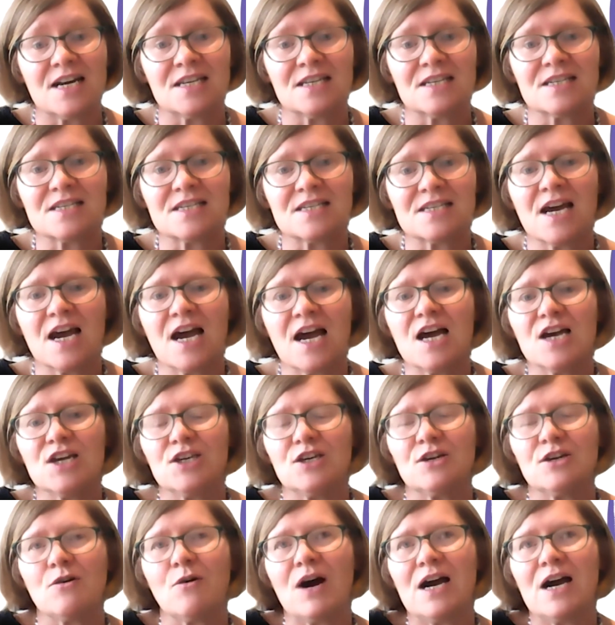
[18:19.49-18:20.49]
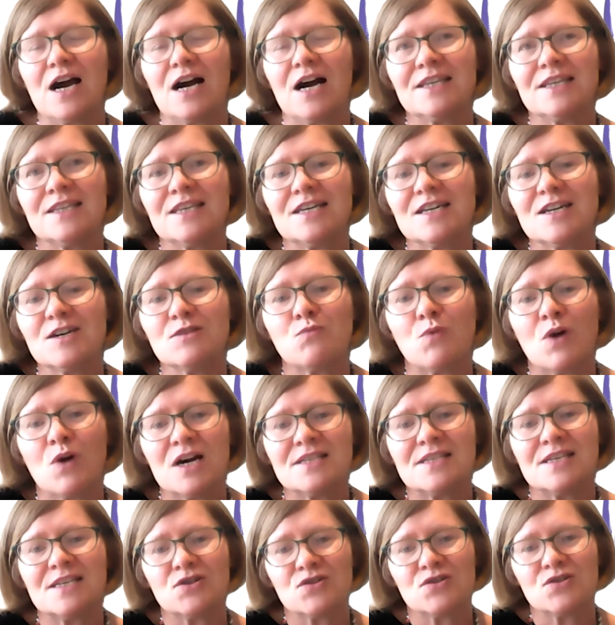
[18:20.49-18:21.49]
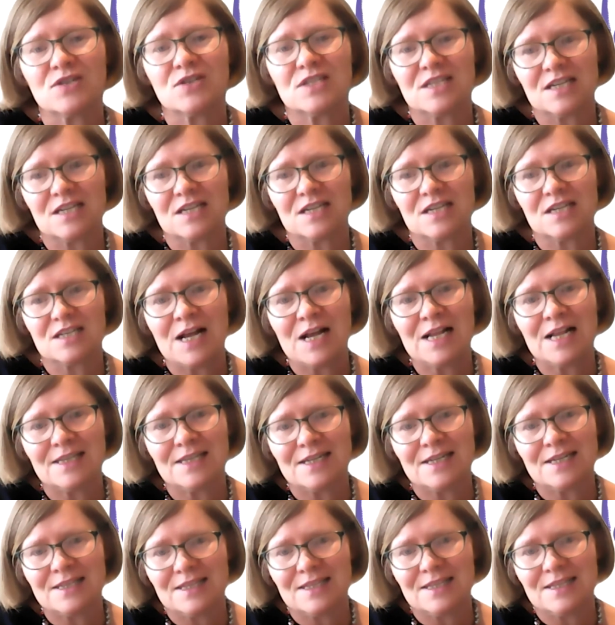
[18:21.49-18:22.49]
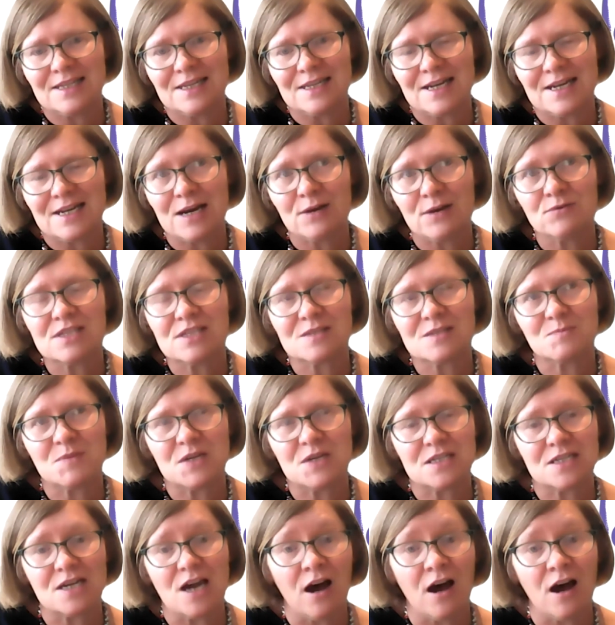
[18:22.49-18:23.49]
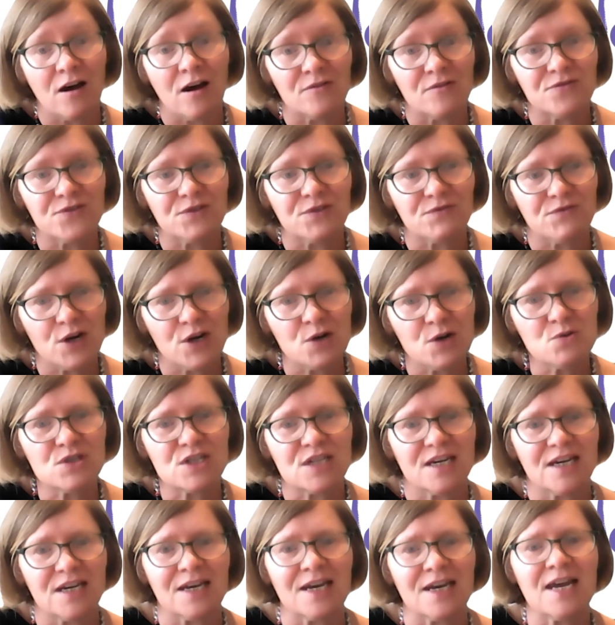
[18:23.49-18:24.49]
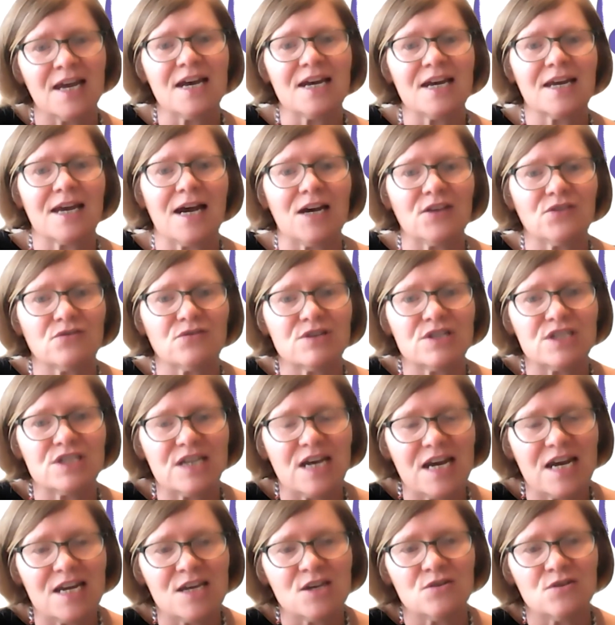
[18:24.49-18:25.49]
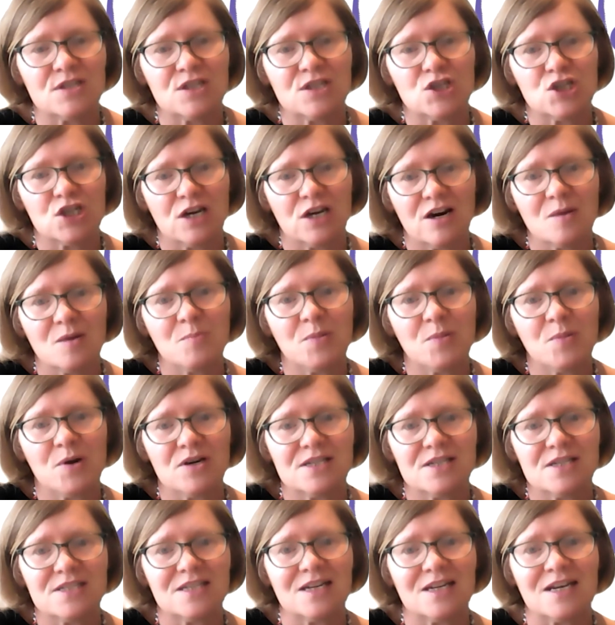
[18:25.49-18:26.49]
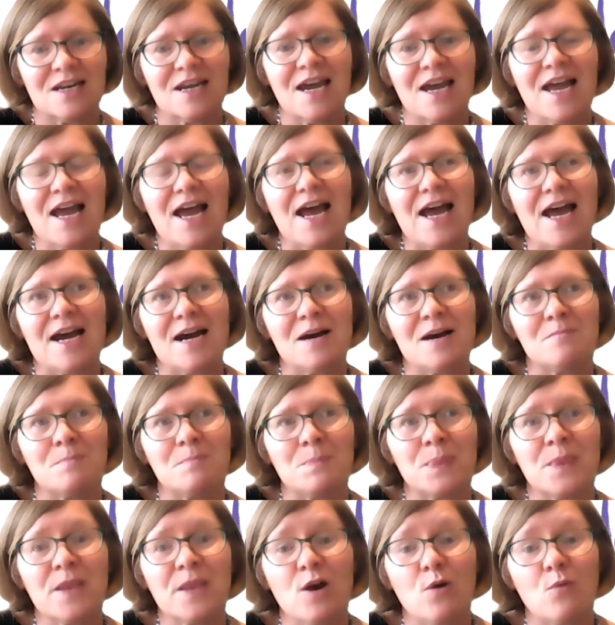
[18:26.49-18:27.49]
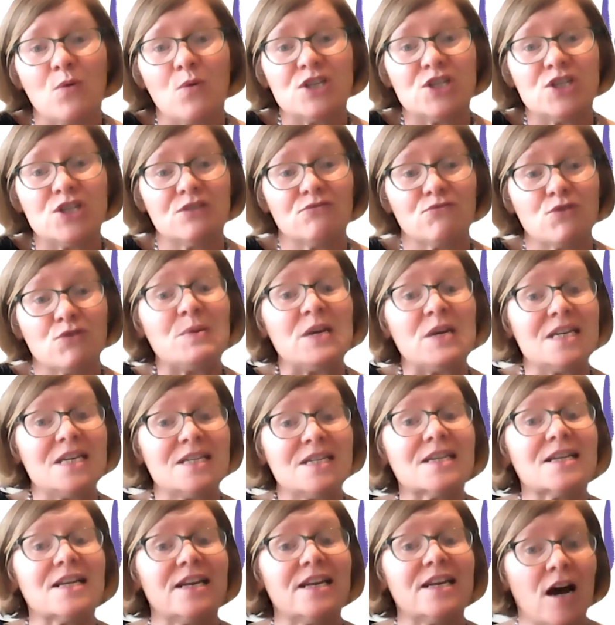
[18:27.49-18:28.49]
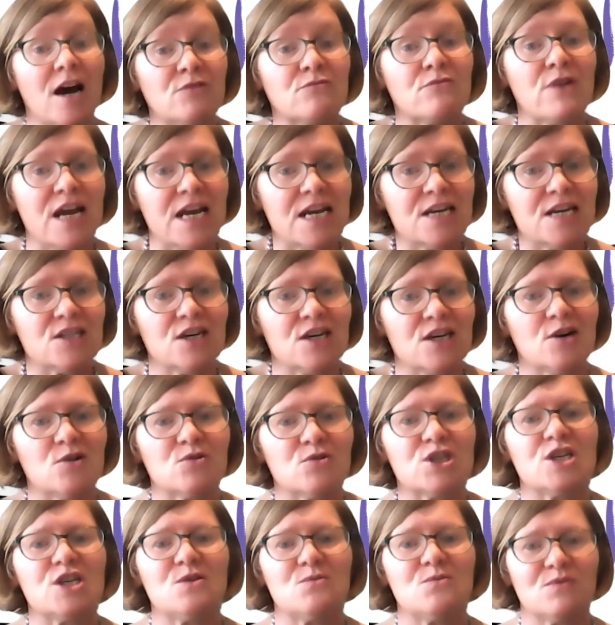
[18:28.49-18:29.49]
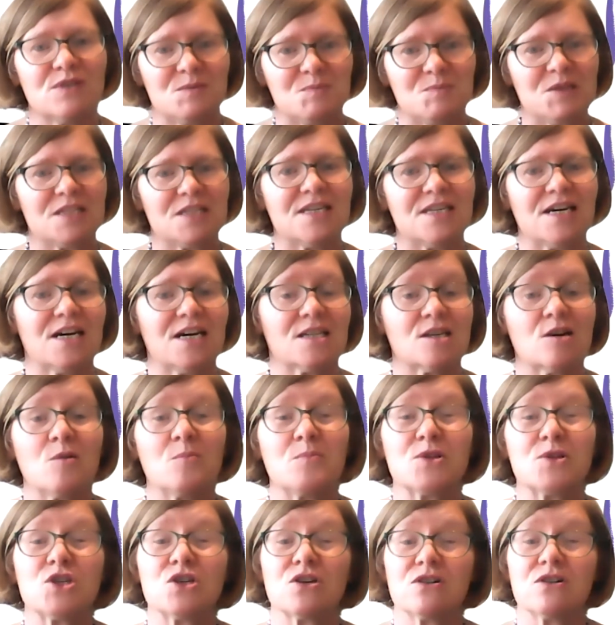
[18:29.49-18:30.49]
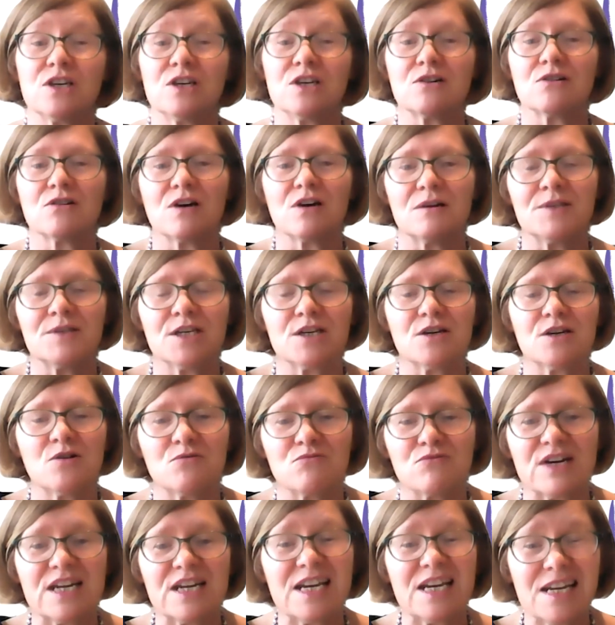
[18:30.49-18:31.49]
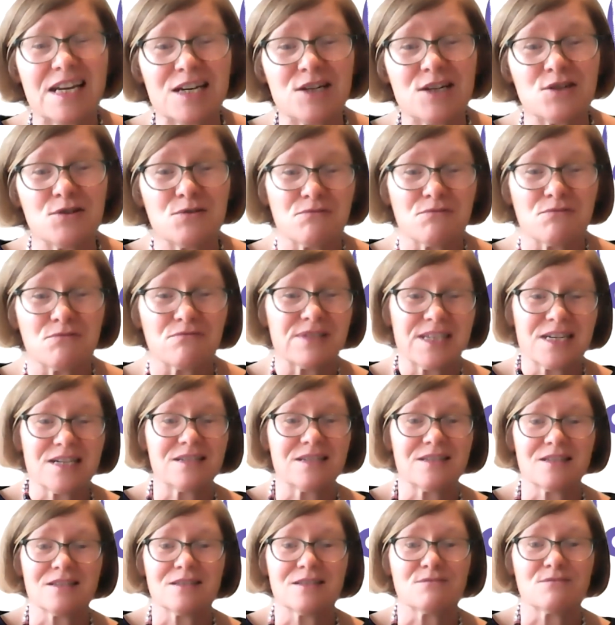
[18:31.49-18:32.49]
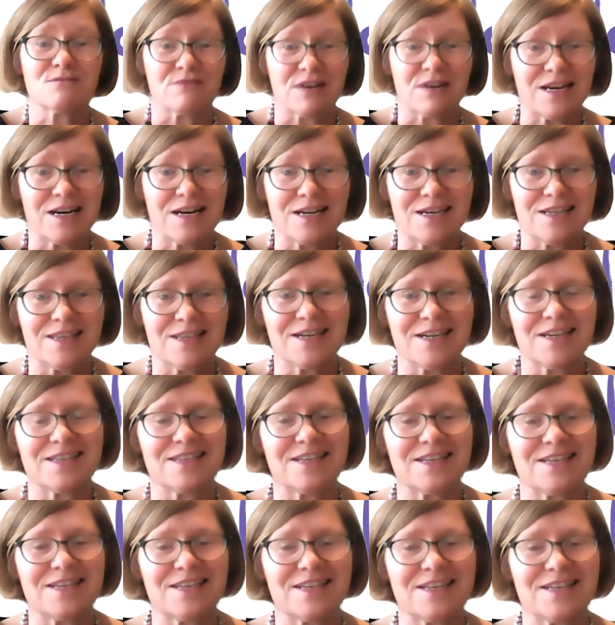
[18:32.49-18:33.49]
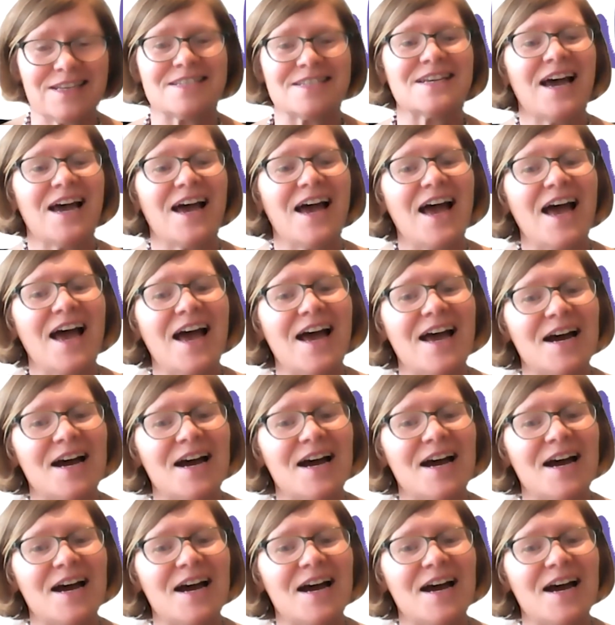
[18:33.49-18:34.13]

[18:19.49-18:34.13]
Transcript: And, you know, I, I, think it was interesting as well that in the announcement of the voting, Catherine Day, who's the chairperson, um, when she, repeatedly on radio, she was being said, Oh, but sure, you know, you know really, do the citizens really think? this.